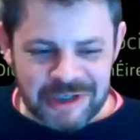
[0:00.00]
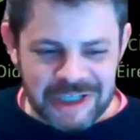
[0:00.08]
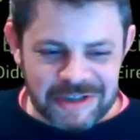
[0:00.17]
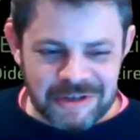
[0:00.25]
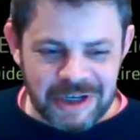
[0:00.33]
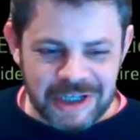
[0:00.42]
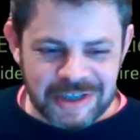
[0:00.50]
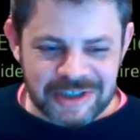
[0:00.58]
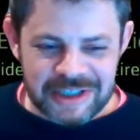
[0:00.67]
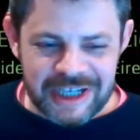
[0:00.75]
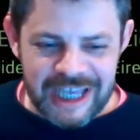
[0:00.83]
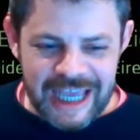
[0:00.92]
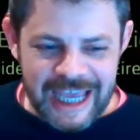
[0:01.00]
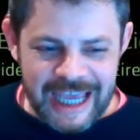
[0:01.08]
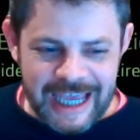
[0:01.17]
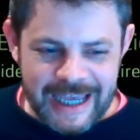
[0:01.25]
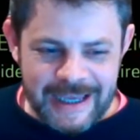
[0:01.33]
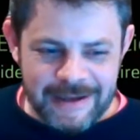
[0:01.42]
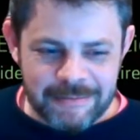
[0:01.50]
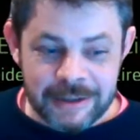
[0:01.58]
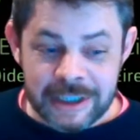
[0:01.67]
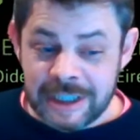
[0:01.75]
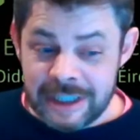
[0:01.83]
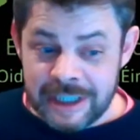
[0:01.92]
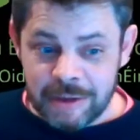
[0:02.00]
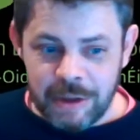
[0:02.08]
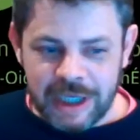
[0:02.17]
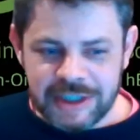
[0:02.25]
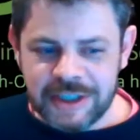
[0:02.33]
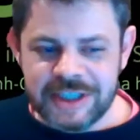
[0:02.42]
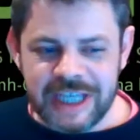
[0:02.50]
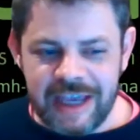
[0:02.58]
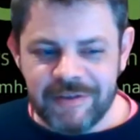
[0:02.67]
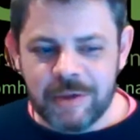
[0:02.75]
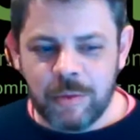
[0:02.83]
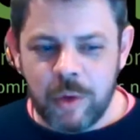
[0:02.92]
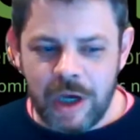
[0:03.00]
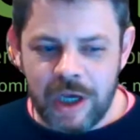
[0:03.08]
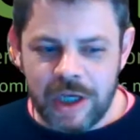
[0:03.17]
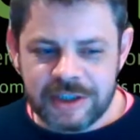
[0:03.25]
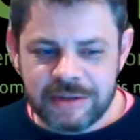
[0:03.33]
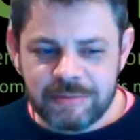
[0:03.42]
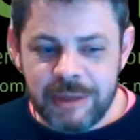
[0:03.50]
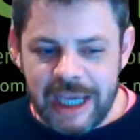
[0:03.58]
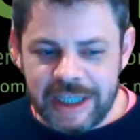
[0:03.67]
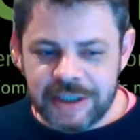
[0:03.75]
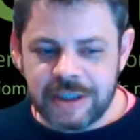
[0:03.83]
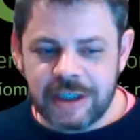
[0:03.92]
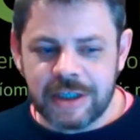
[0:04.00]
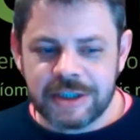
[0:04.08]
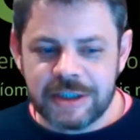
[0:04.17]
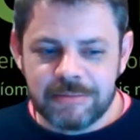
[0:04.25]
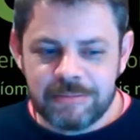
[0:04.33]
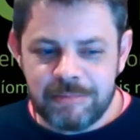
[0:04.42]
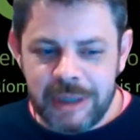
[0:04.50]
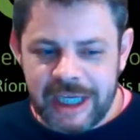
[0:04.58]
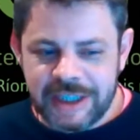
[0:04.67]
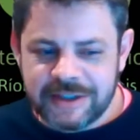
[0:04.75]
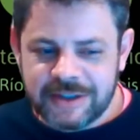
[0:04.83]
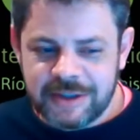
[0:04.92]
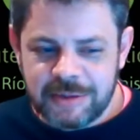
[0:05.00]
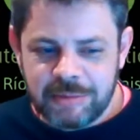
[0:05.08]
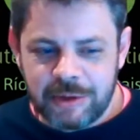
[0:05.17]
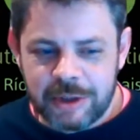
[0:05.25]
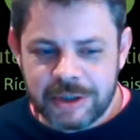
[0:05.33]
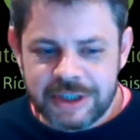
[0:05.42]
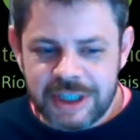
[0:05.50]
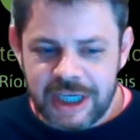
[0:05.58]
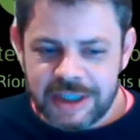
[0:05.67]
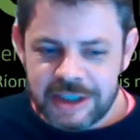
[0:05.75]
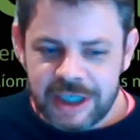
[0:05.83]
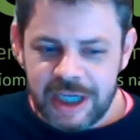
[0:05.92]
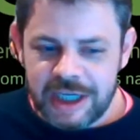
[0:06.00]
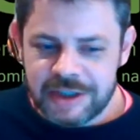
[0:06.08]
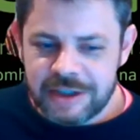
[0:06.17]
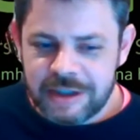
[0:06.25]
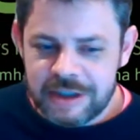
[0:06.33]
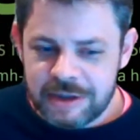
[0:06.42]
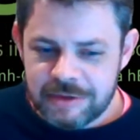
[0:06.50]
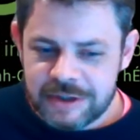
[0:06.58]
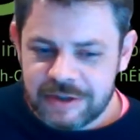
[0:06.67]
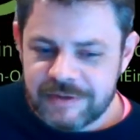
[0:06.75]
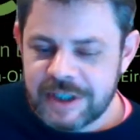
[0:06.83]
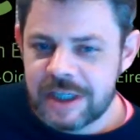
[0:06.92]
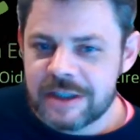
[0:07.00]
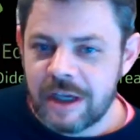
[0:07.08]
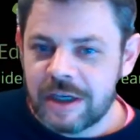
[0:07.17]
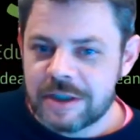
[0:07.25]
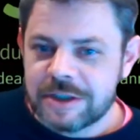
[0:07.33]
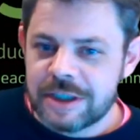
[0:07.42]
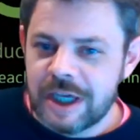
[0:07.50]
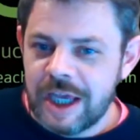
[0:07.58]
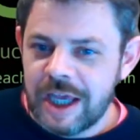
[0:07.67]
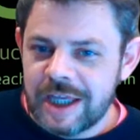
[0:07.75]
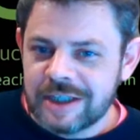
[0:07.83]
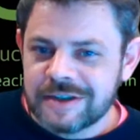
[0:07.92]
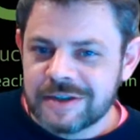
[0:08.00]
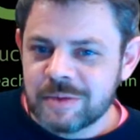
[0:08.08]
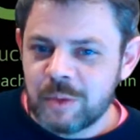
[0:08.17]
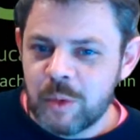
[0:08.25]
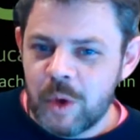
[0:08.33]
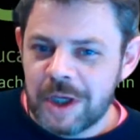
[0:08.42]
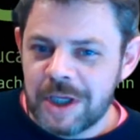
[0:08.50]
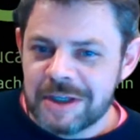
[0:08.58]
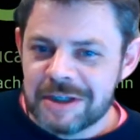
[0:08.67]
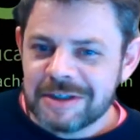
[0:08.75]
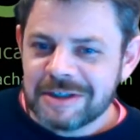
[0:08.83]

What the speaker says: Really interesting. Question 7. What pedagogy best supports the educational use of technology and why?